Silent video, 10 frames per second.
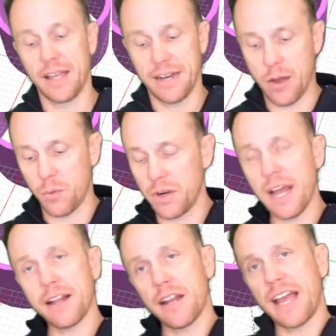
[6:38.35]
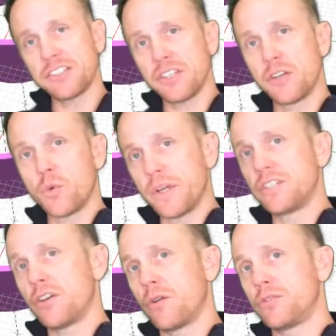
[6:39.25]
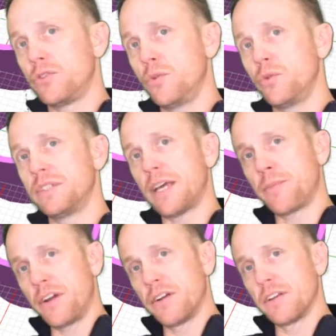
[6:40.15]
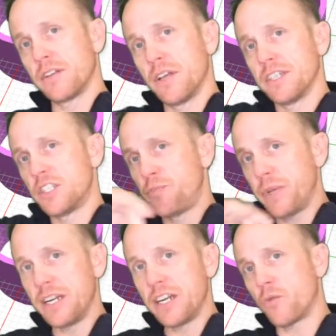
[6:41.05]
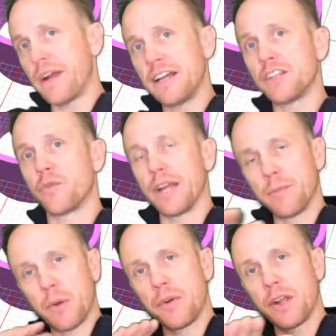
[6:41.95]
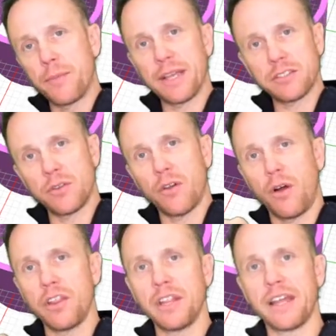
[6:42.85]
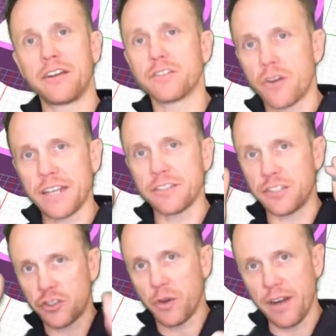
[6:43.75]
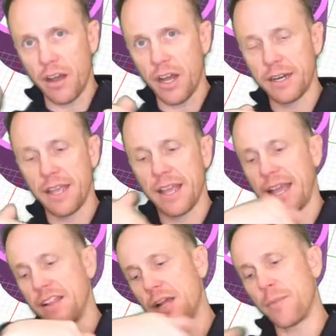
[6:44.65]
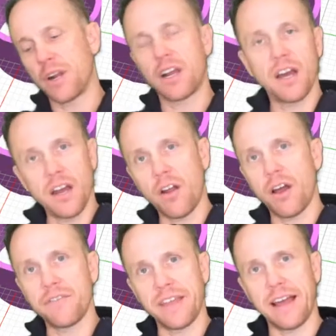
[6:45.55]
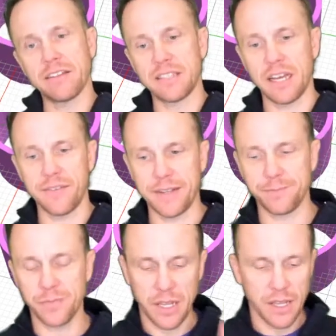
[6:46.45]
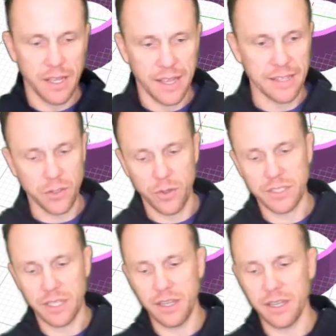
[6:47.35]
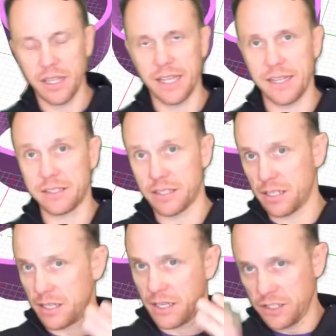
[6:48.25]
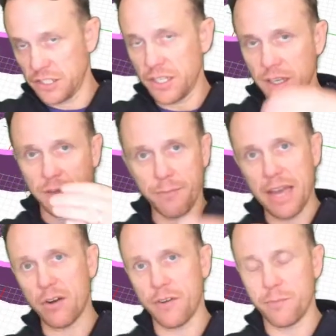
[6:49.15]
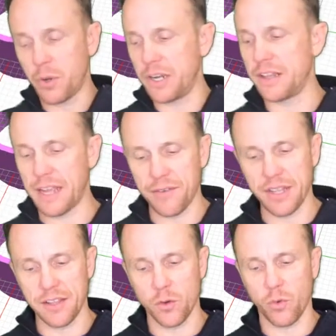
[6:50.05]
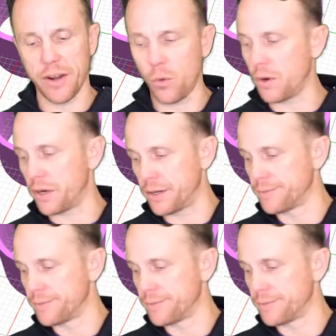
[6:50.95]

Now, we're not actually going to go too in depth here to spin it around the ring, but we're going to make it so that all the letters are actually straight on, and then I'm going to cut off the outside of it. And so it's just a matter of putting everything in the right order.